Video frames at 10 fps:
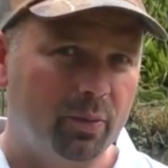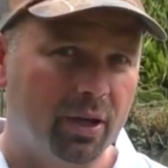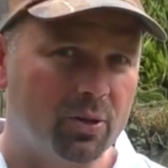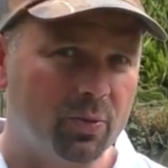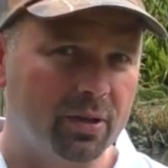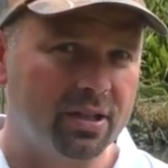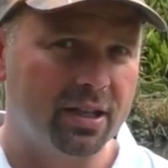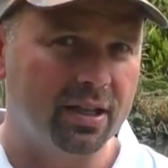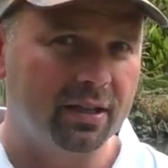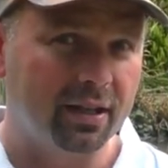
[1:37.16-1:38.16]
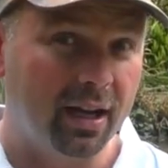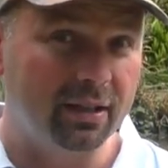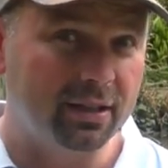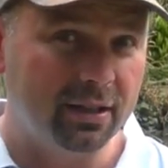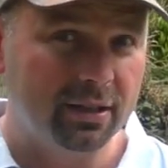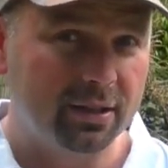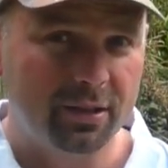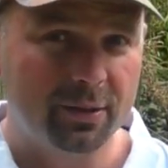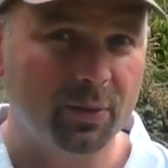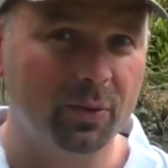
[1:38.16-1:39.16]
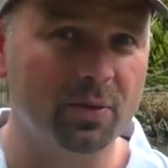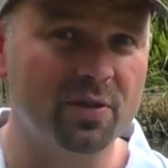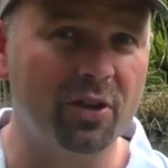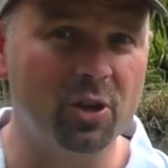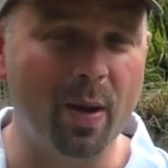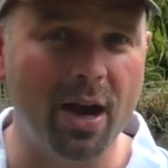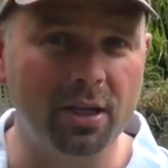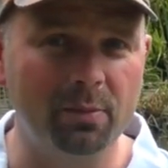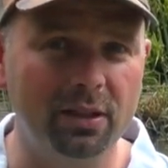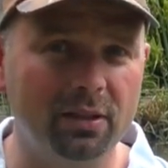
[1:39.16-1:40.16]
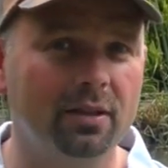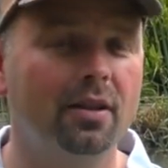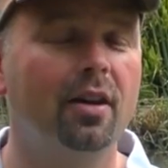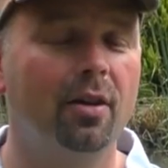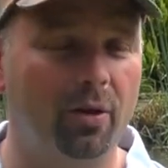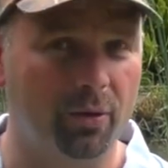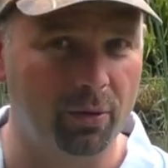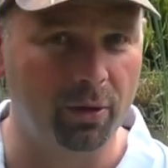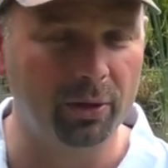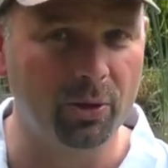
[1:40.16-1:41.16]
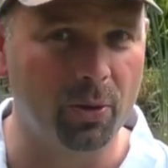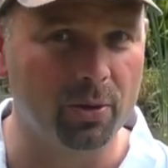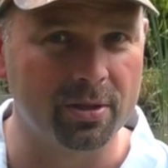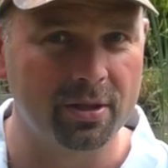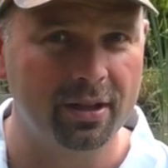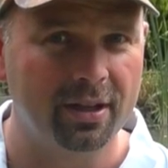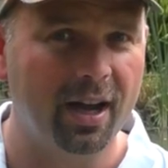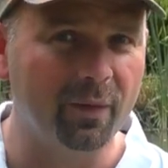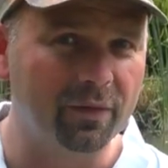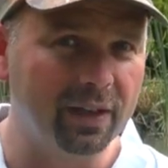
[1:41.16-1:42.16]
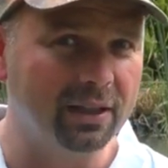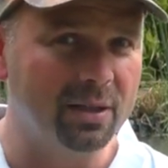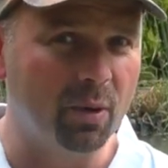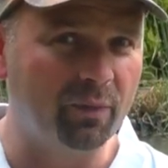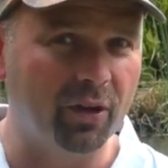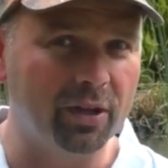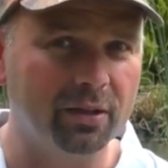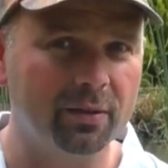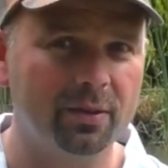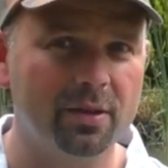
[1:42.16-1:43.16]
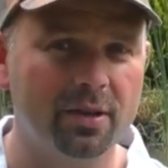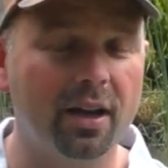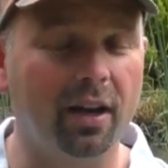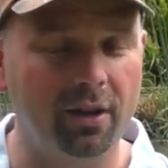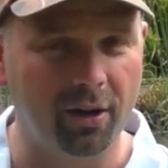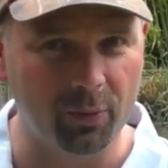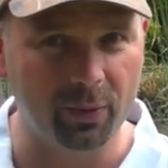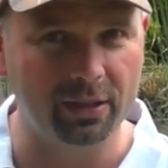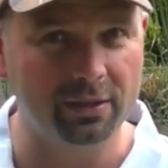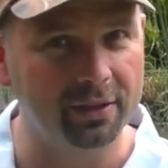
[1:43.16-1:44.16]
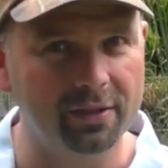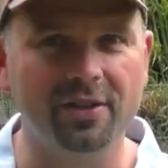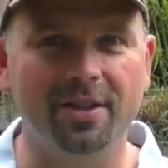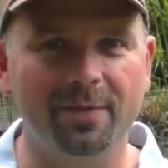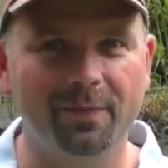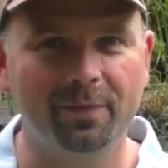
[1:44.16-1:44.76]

But I just want to say, Andy, those fish behind me are all yours. I'm feeding them up for you and I can't wait till you visit.